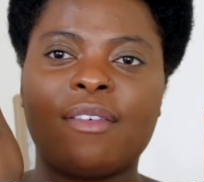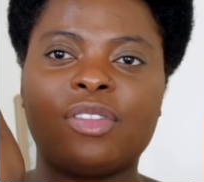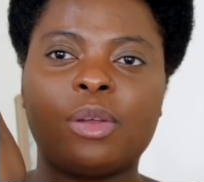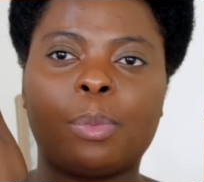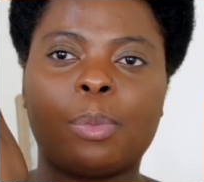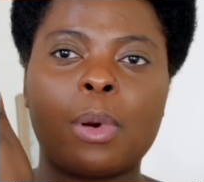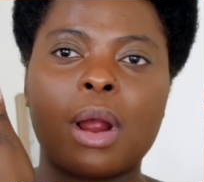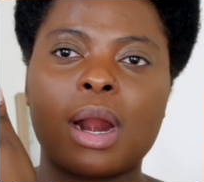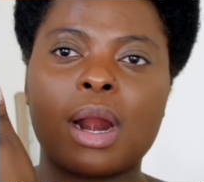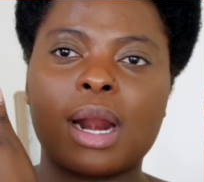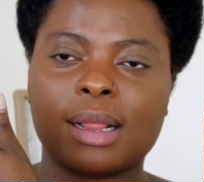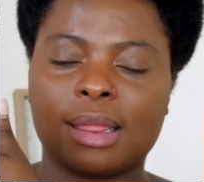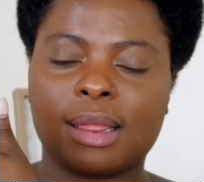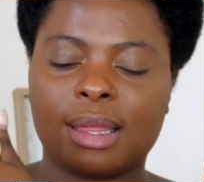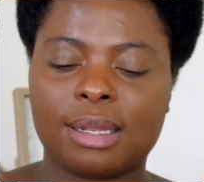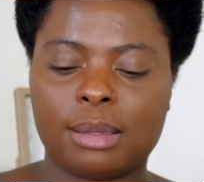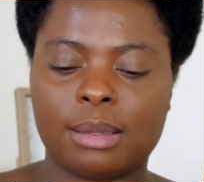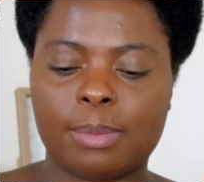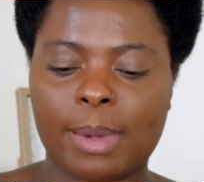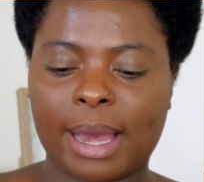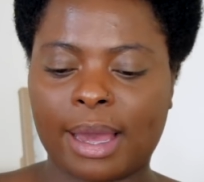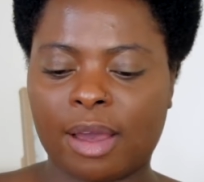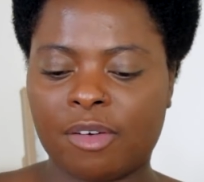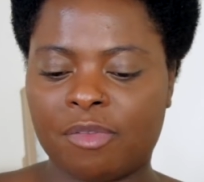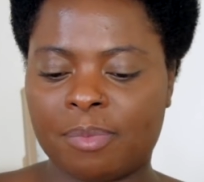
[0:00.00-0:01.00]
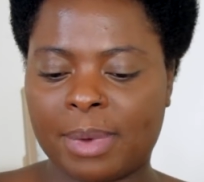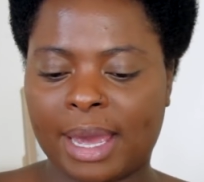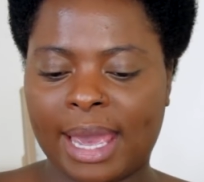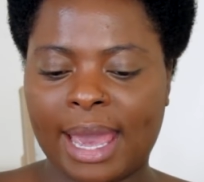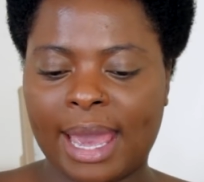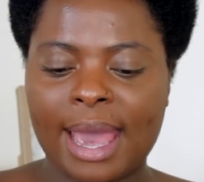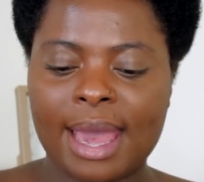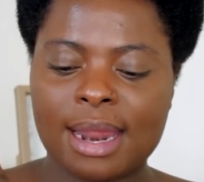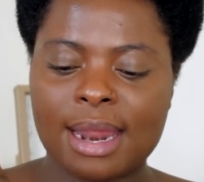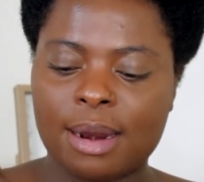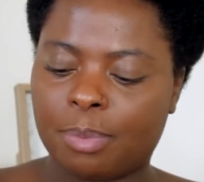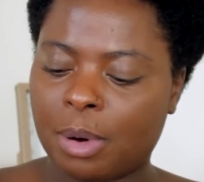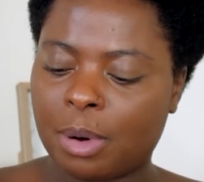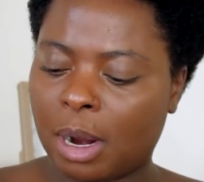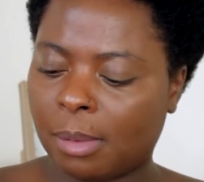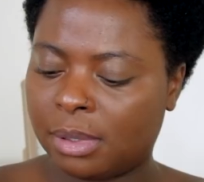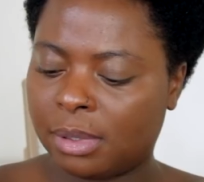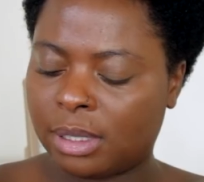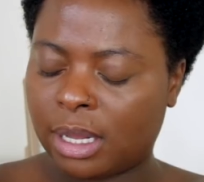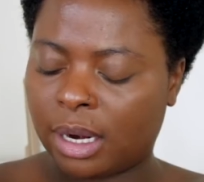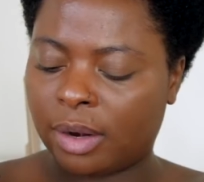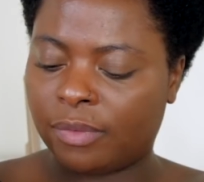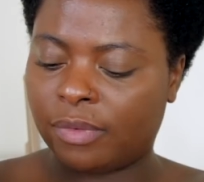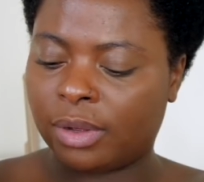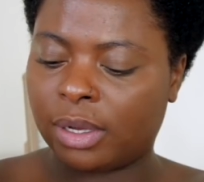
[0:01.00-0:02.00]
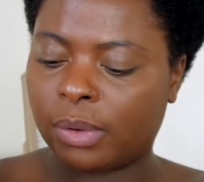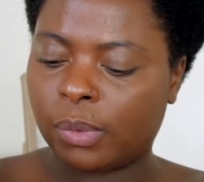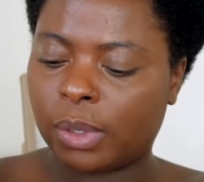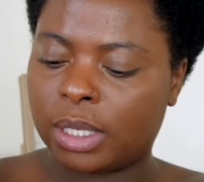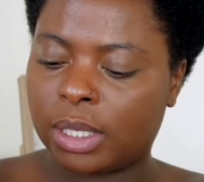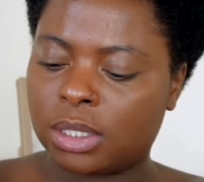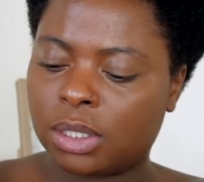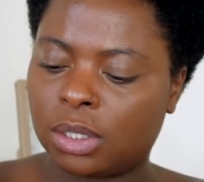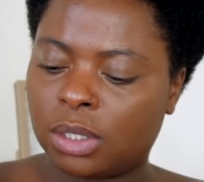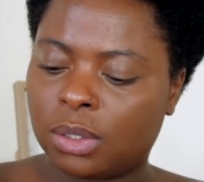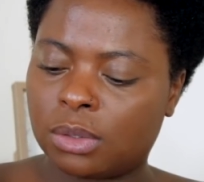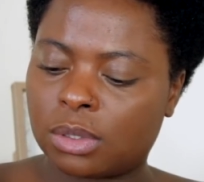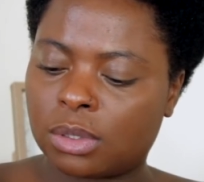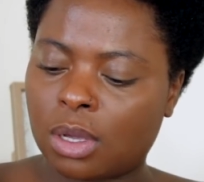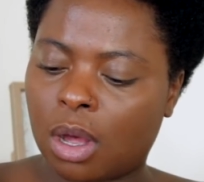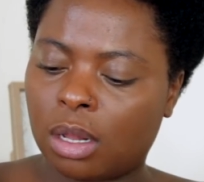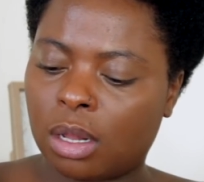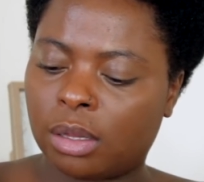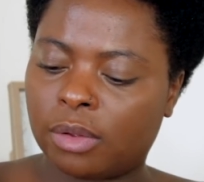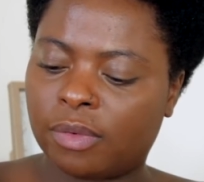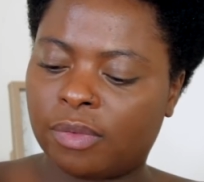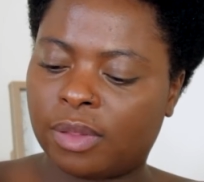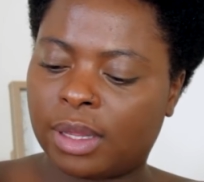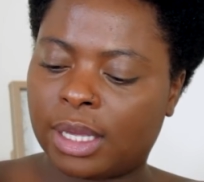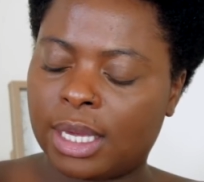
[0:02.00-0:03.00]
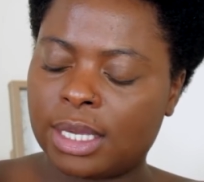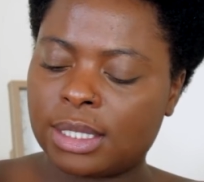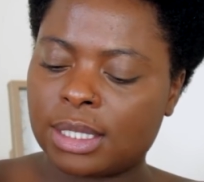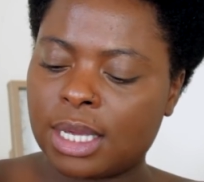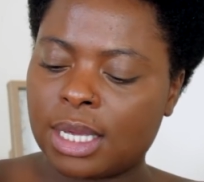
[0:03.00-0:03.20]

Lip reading: The product at the back of my hand, I'm probably not even going to use all of this.